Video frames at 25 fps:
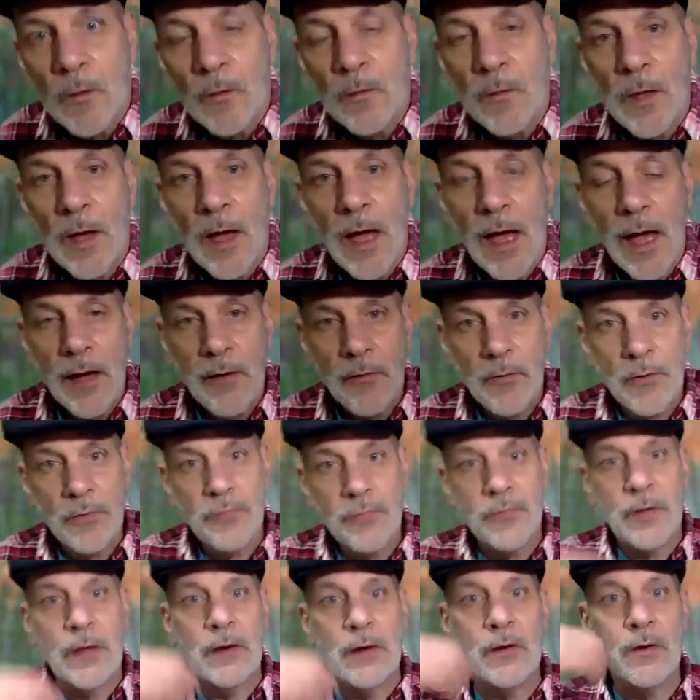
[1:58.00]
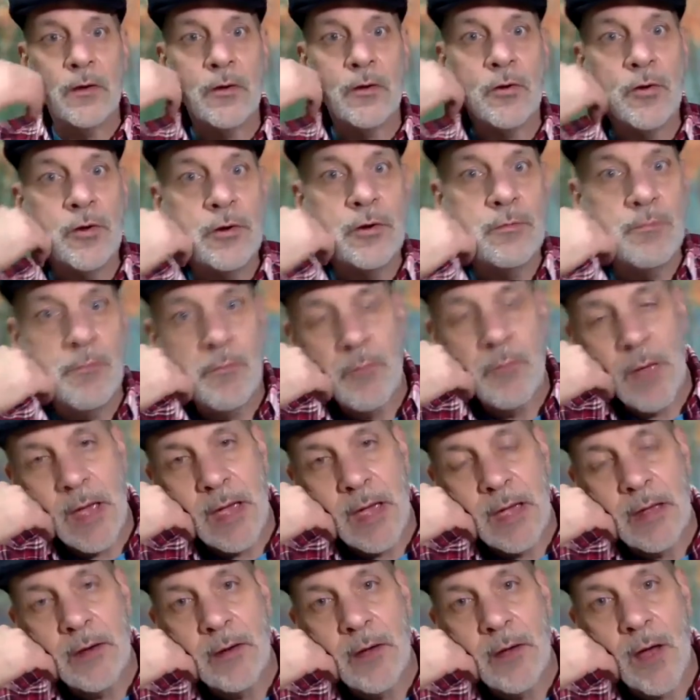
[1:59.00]
the Hierophant could
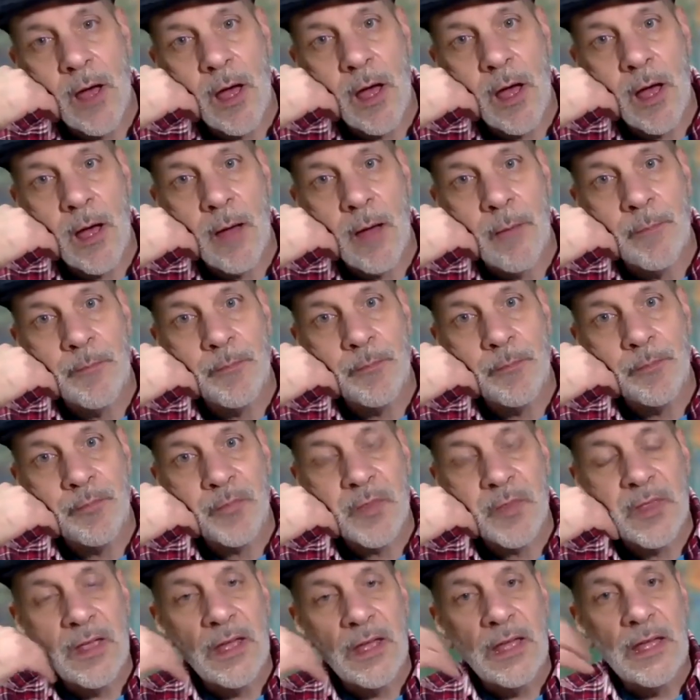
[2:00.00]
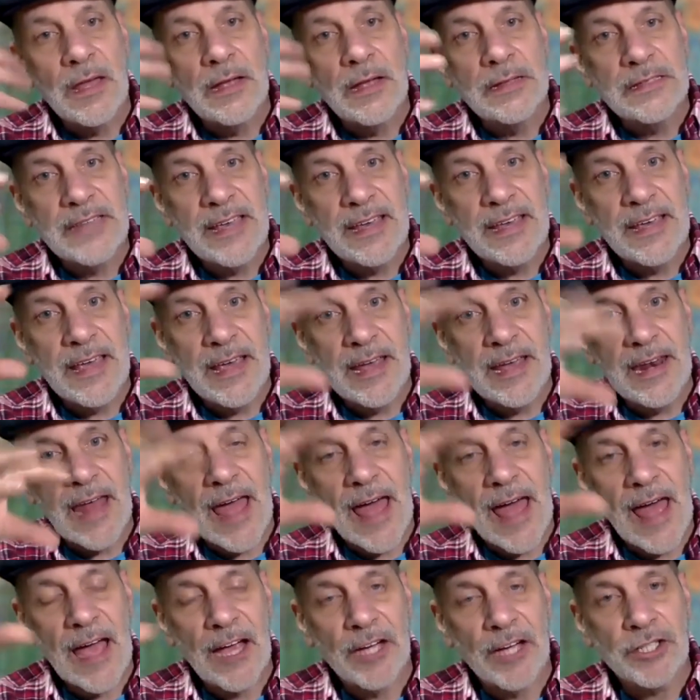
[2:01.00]
mean um, taking an
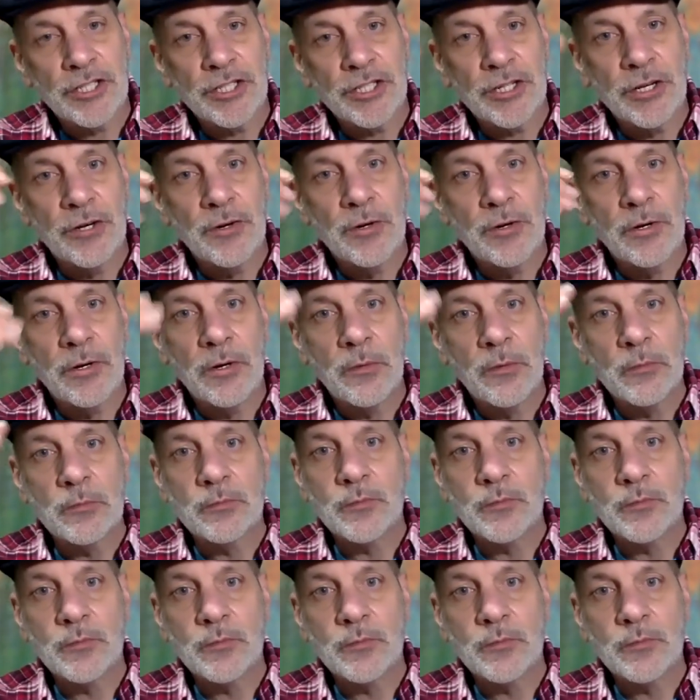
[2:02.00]
action